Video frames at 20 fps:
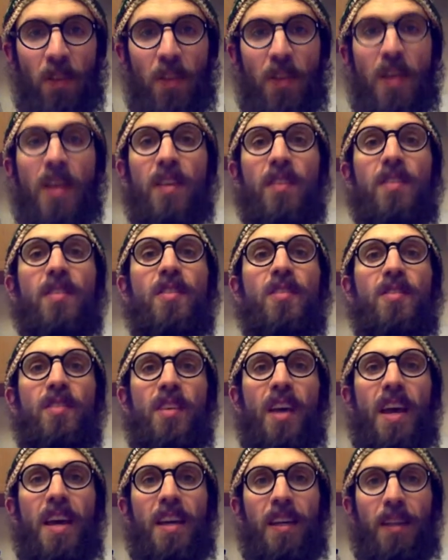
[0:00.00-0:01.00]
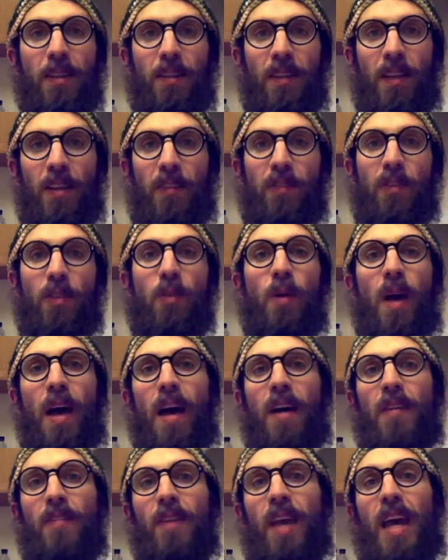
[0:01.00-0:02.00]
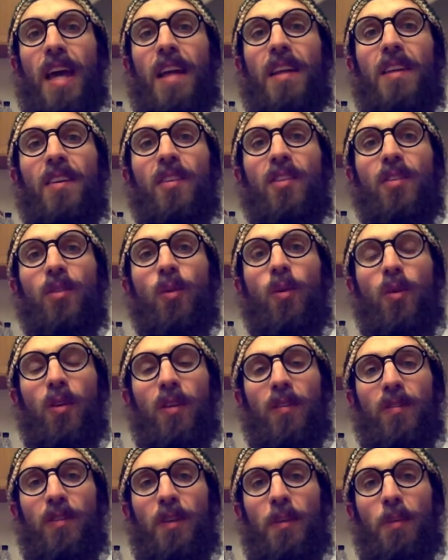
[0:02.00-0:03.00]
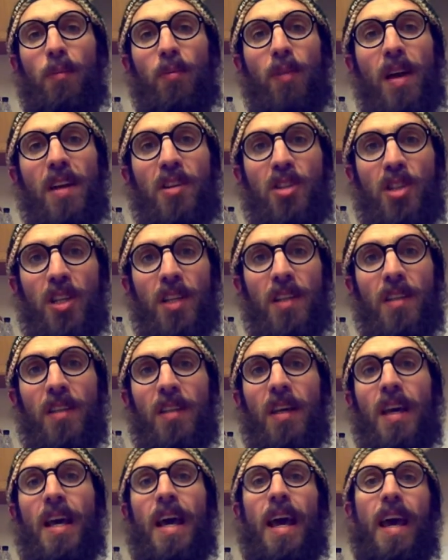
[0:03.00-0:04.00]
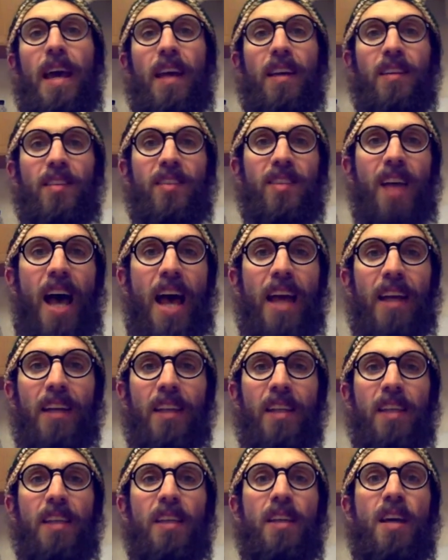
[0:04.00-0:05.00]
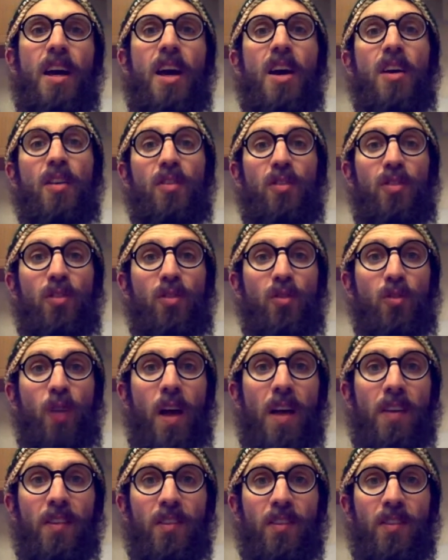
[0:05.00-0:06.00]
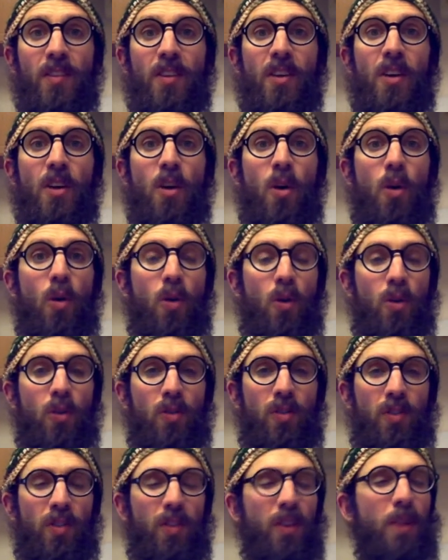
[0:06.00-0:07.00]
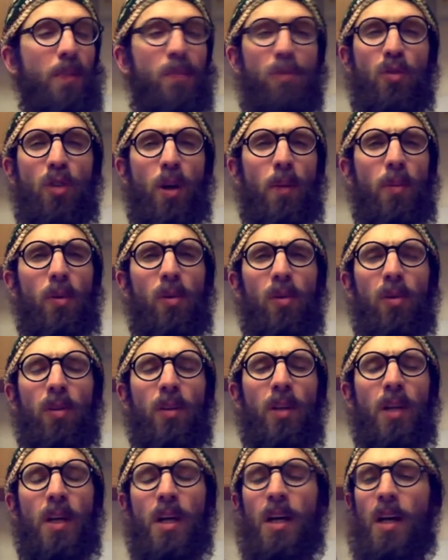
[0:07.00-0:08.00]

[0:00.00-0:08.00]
Things to take if you have any sort of depression, anxiety, stress, or sleep trouble.